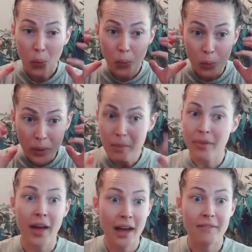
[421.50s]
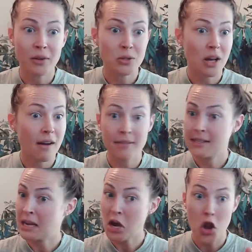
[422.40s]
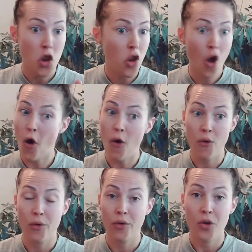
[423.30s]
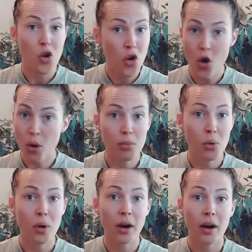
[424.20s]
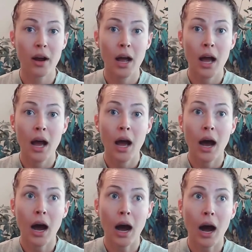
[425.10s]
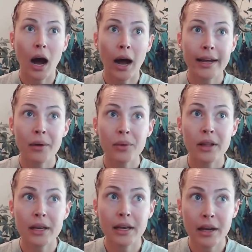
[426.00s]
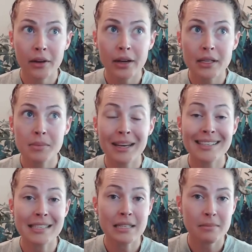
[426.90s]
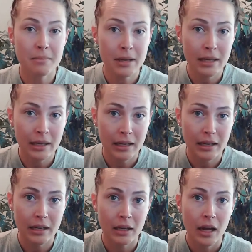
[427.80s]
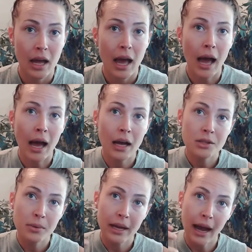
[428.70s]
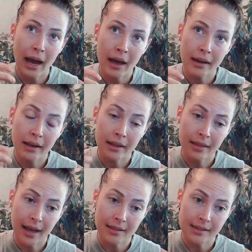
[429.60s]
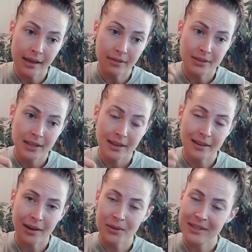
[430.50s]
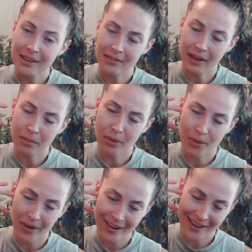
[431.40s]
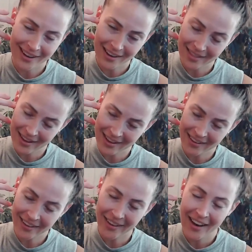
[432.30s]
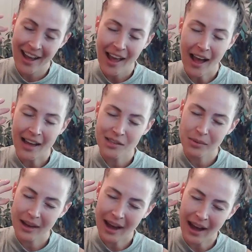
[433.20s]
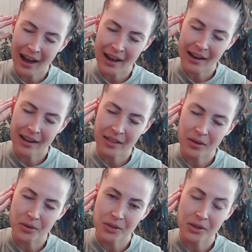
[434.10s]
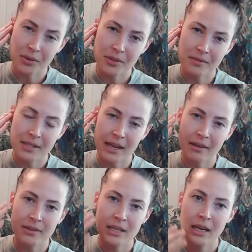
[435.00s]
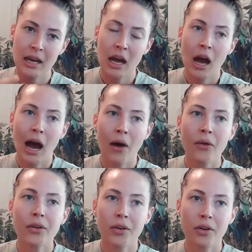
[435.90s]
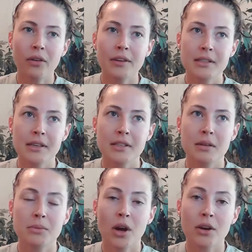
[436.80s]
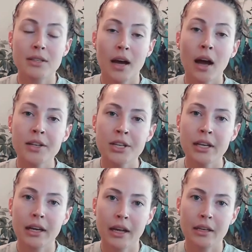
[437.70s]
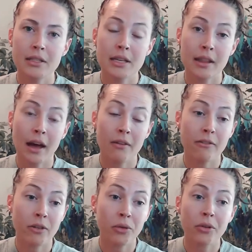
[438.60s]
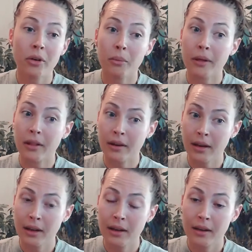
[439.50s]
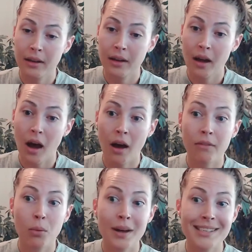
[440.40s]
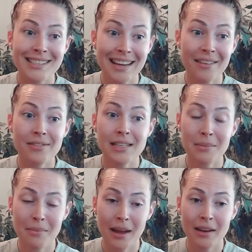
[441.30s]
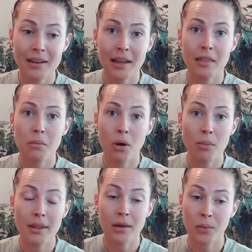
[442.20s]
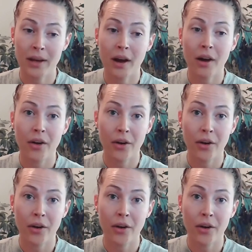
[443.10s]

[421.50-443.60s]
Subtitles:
rip the headphones off and say, no more. I get really curious because to me, as we add in that safety, I always think of like pouring it in the ear. As we add in those cues of safety, our nervous systems are touching into that vulnerability of what safety meant in the moment that we got